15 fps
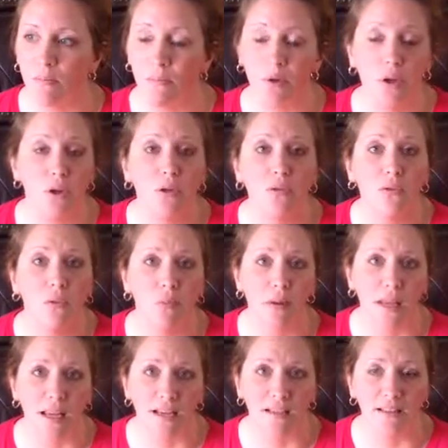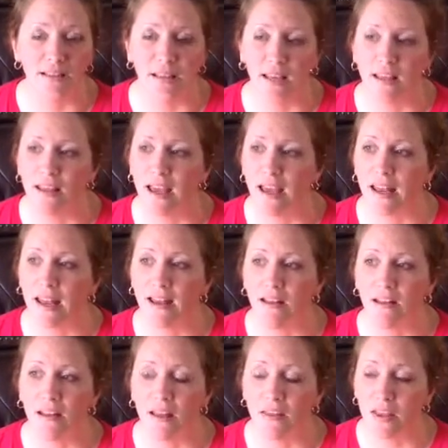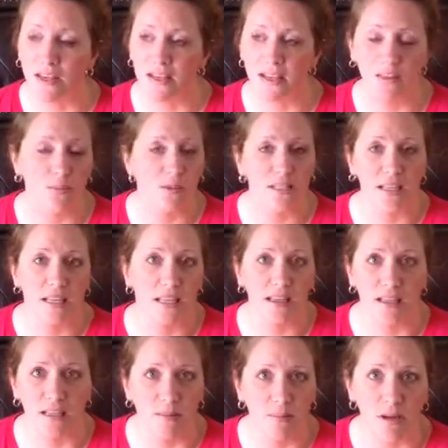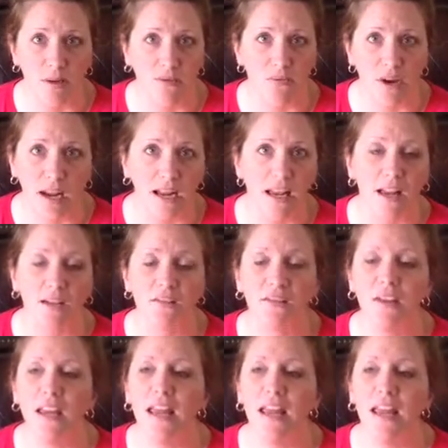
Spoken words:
beautiful place, and that death wasn't anything to be afraid of.